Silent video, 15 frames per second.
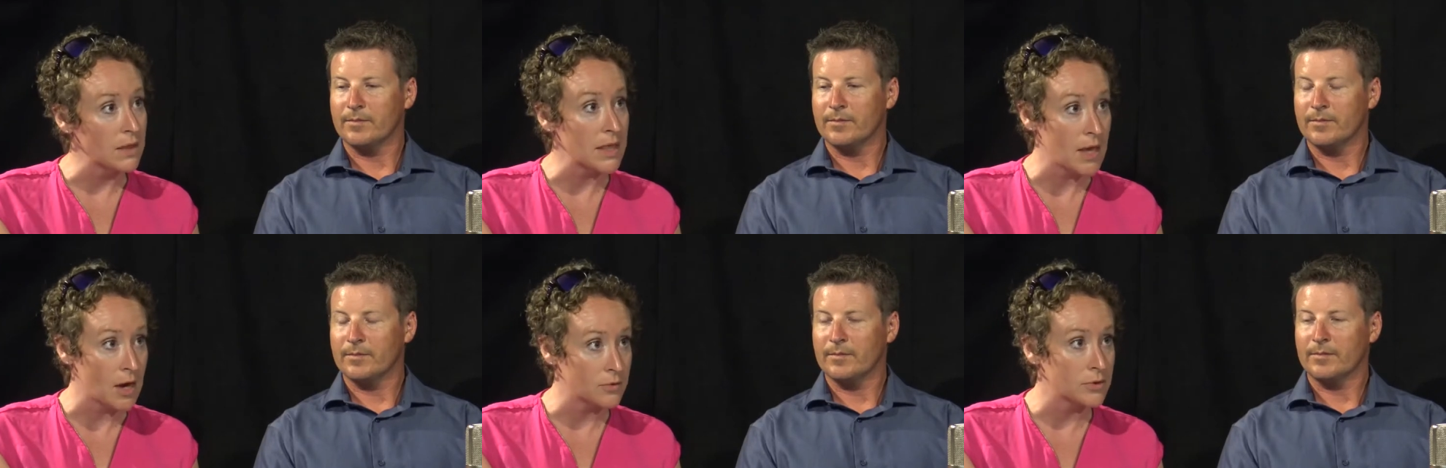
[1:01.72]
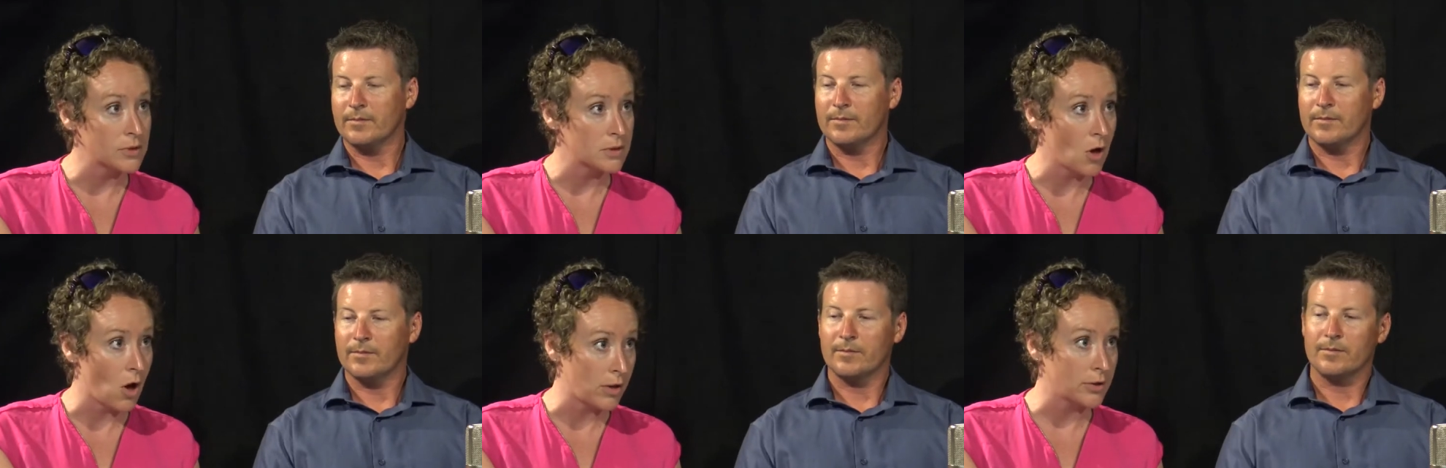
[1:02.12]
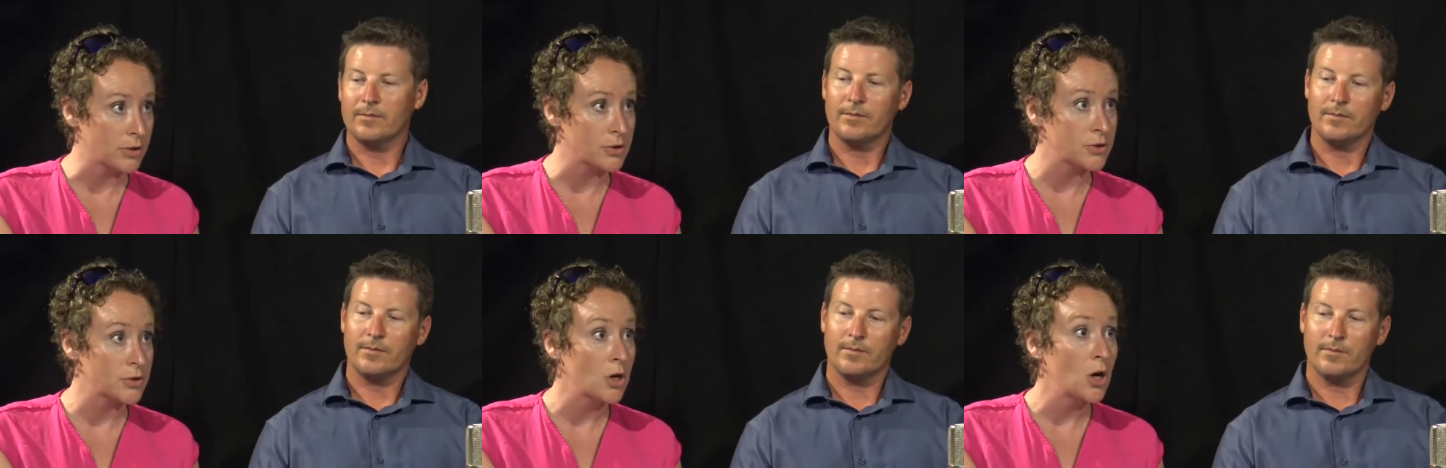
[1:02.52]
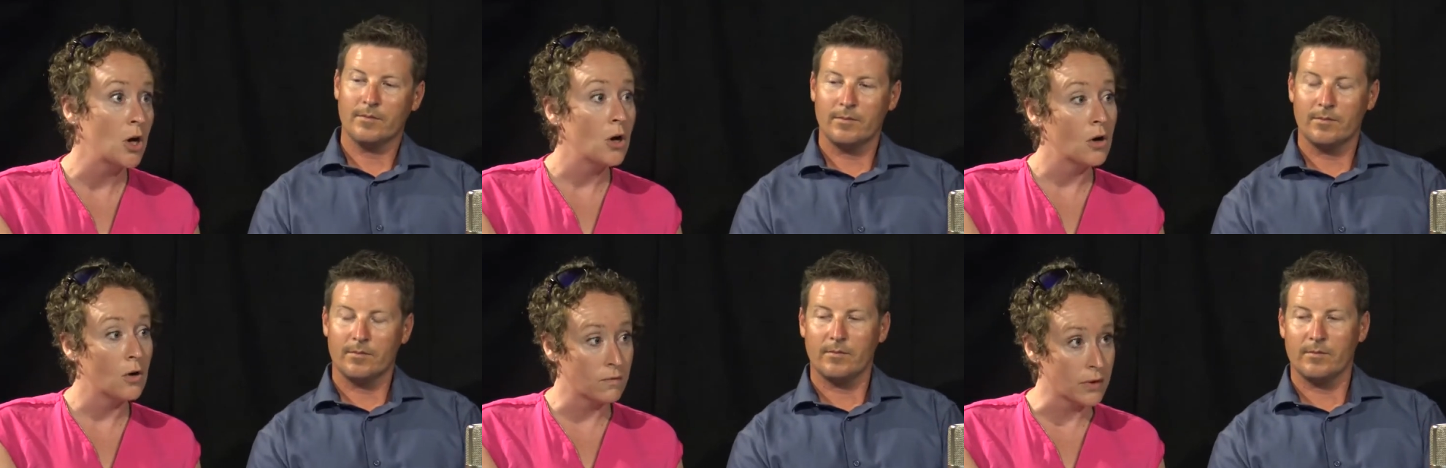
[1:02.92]
Speaker 1: thousand dollars
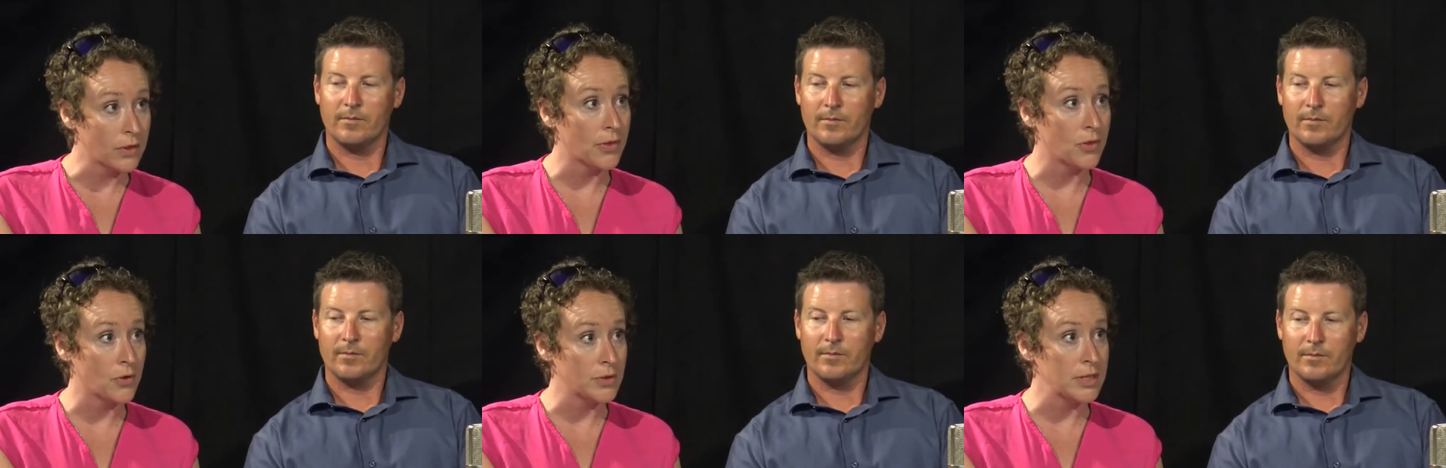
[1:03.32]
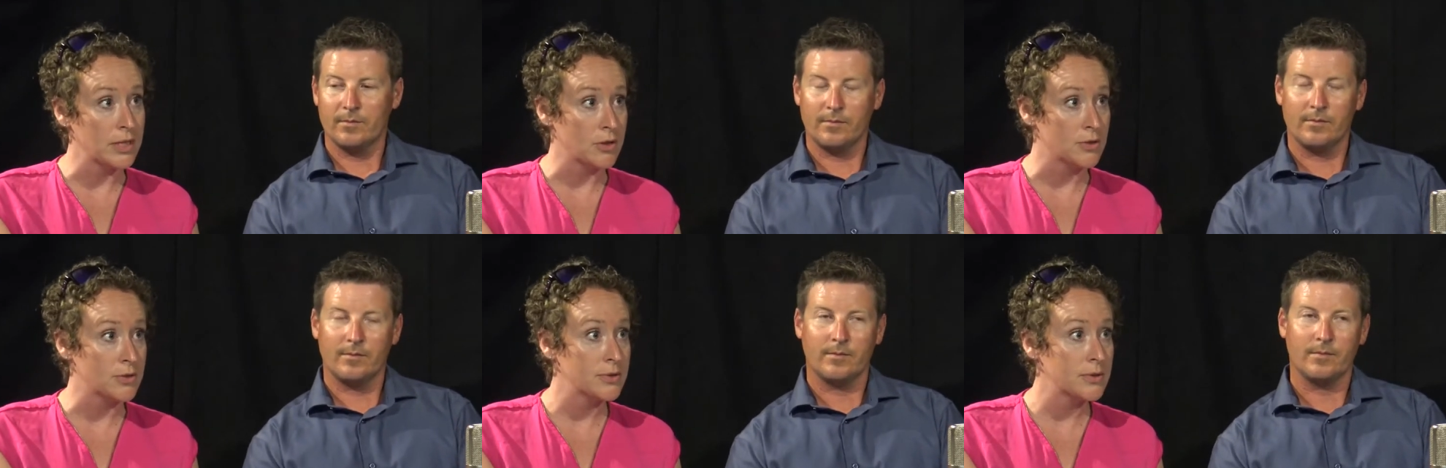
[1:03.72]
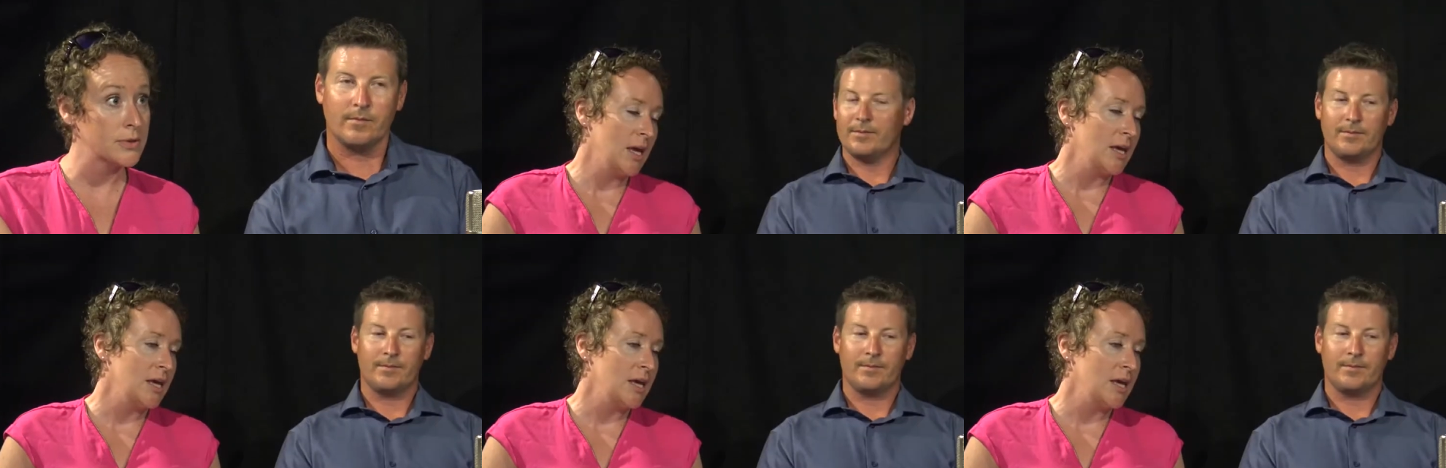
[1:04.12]
over the thirty years.